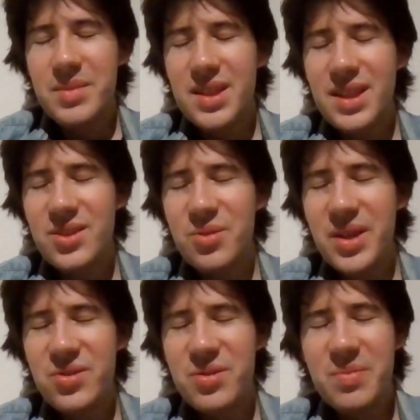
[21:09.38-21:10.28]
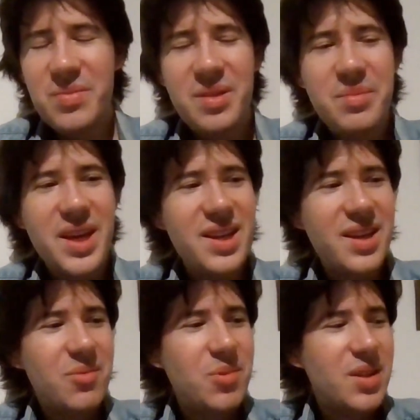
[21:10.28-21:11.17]
I mean, as you mentioned in the
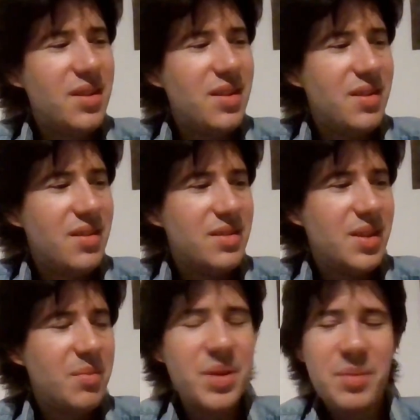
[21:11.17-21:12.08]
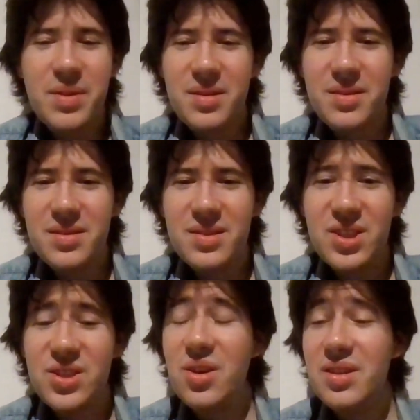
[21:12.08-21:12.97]
beginning, when some people
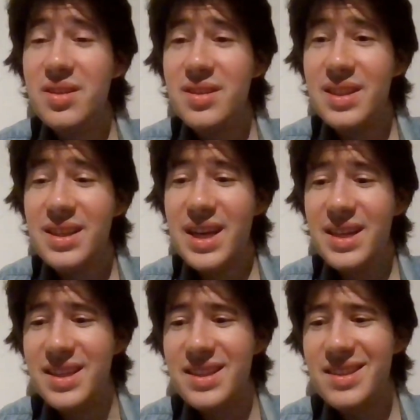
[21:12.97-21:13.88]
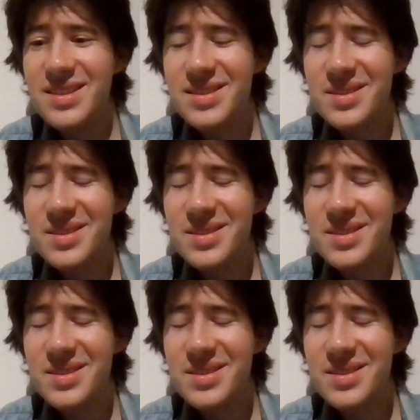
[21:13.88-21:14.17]
just don't get it,